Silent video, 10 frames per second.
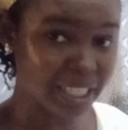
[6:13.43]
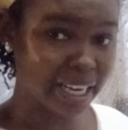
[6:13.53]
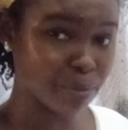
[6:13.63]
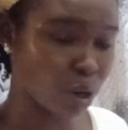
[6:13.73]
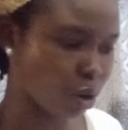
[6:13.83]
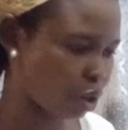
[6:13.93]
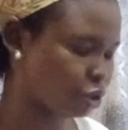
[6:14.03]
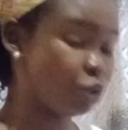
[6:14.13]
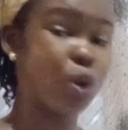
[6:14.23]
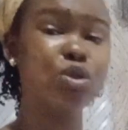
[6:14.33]
labor
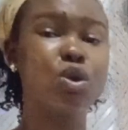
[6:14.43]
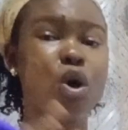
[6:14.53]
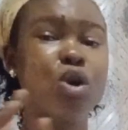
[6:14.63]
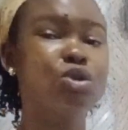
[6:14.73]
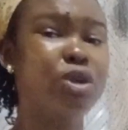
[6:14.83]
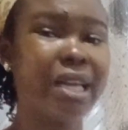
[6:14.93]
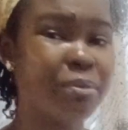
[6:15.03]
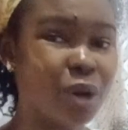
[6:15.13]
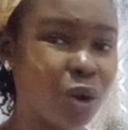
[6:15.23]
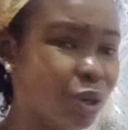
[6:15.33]
costs. You want to control
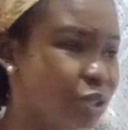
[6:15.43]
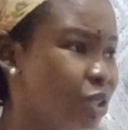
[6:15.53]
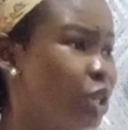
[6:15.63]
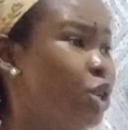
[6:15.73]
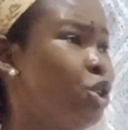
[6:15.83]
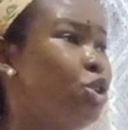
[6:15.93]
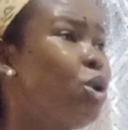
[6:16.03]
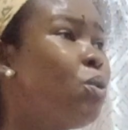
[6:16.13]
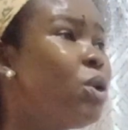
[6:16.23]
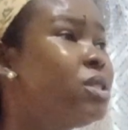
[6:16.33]
labor costs. You
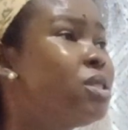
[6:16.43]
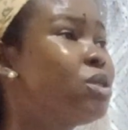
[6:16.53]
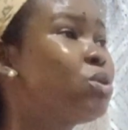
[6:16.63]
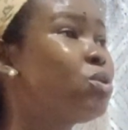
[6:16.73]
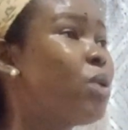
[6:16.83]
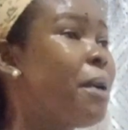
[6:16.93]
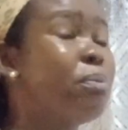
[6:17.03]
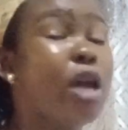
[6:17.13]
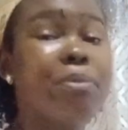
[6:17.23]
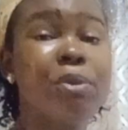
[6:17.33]
don't want to
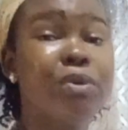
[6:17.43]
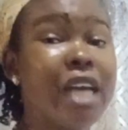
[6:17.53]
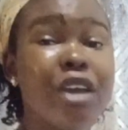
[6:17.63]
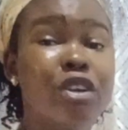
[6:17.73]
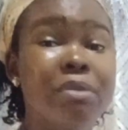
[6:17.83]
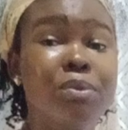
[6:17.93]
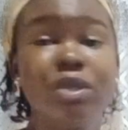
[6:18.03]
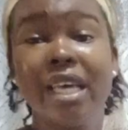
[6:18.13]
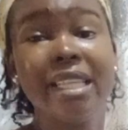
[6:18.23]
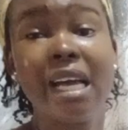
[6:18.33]
employ people that you're not able
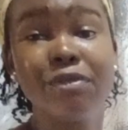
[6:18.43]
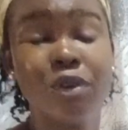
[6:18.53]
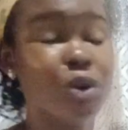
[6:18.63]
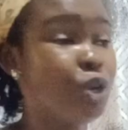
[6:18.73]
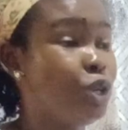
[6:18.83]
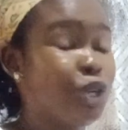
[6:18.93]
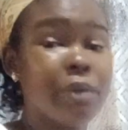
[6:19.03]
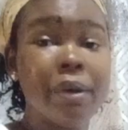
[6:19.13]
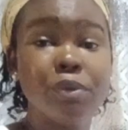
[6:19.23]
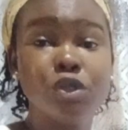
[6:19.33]
to cater for, you're
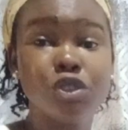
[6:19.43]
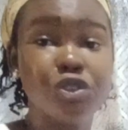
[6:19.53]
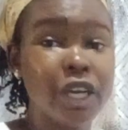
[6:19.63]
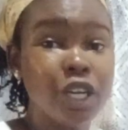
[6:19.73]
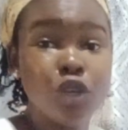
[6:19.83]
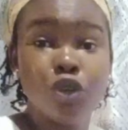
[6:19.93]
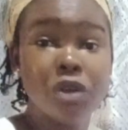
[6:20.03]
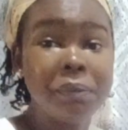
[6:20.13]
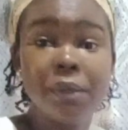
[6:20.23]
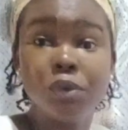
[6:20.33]
not able to train, you're
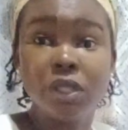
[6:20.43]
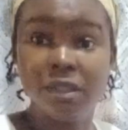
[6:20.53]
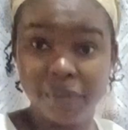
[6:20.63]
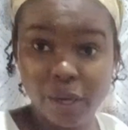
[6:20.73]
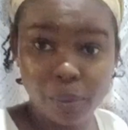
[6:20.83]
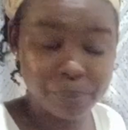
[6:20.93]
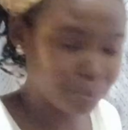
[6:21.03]
not able to develop.